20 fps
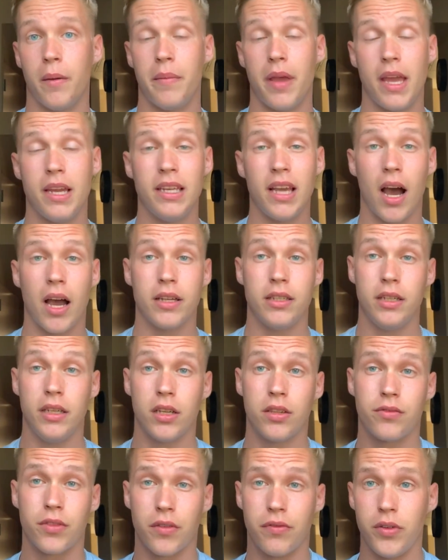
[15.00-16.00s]
any
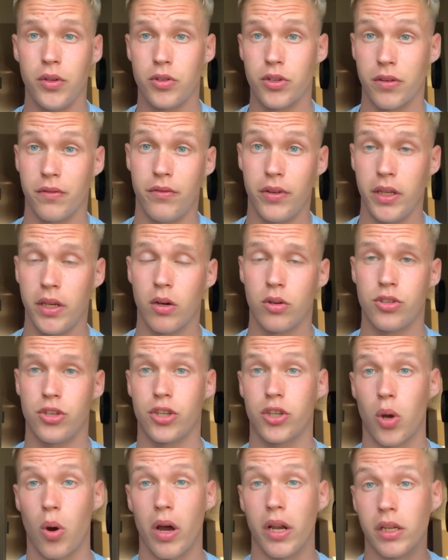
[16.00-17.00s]
ideas for future videos,
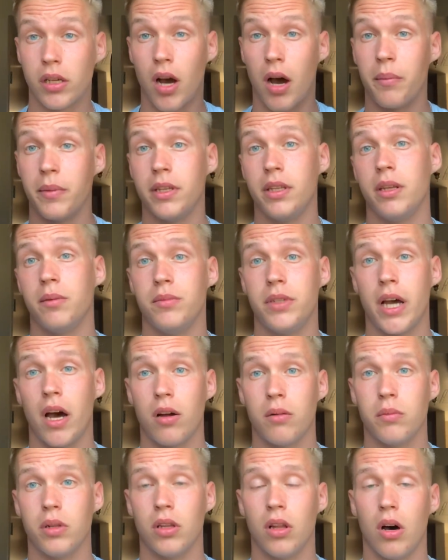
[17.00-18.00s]
just go ahead and comment them
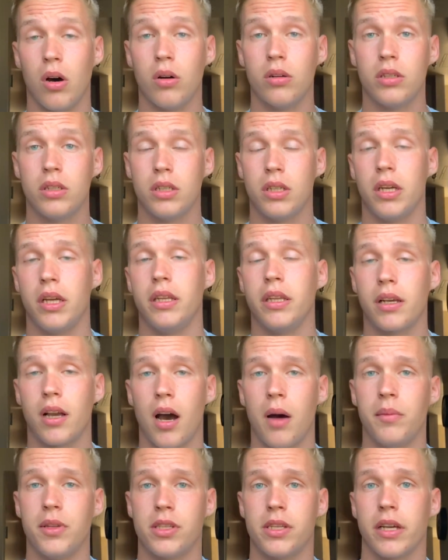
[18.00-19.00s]
down below in the
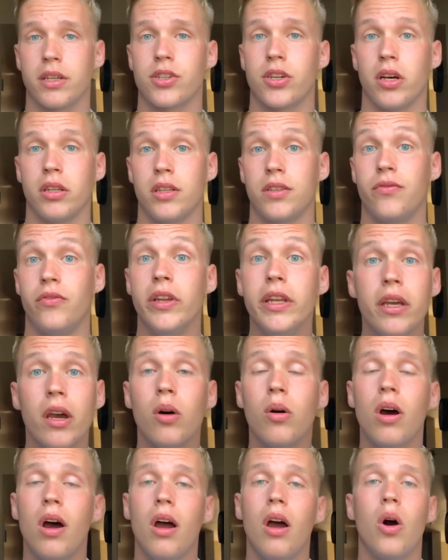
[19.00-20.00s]
comment section on this
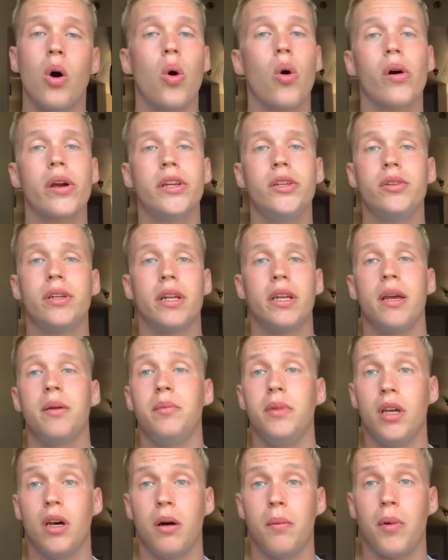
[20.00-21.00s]
video, or you can hit
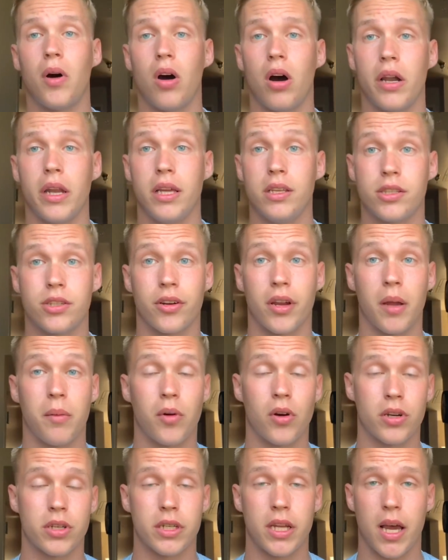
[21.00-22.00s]
me up on Instagram
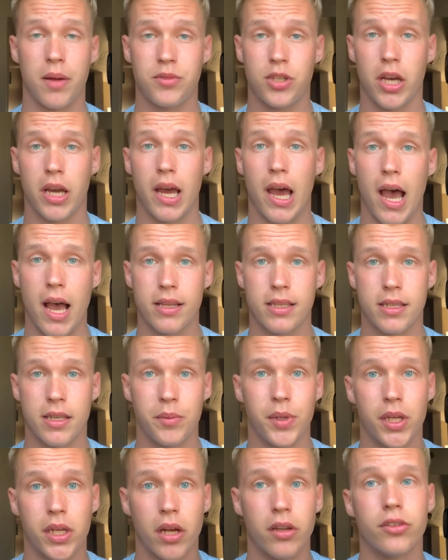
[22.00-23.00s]
or Snapchat at
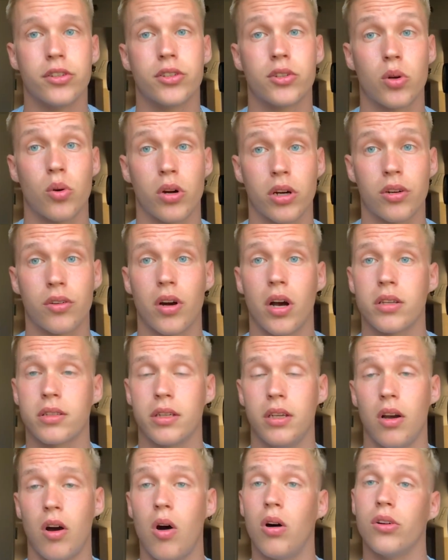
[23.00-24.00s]

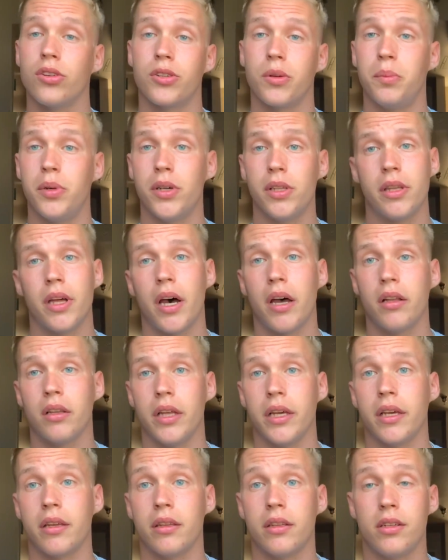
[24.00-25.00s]
Simeon_Kurowski. I'll also put that
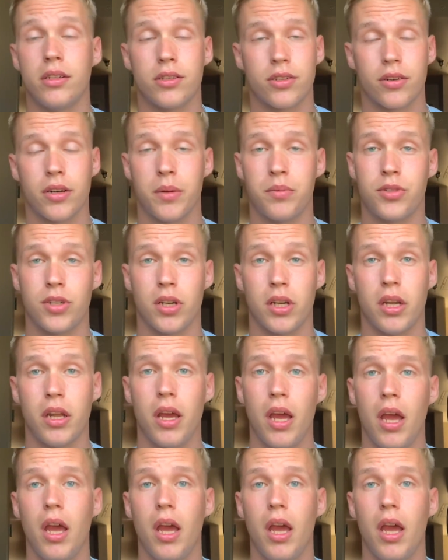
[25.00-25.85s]
link in the description,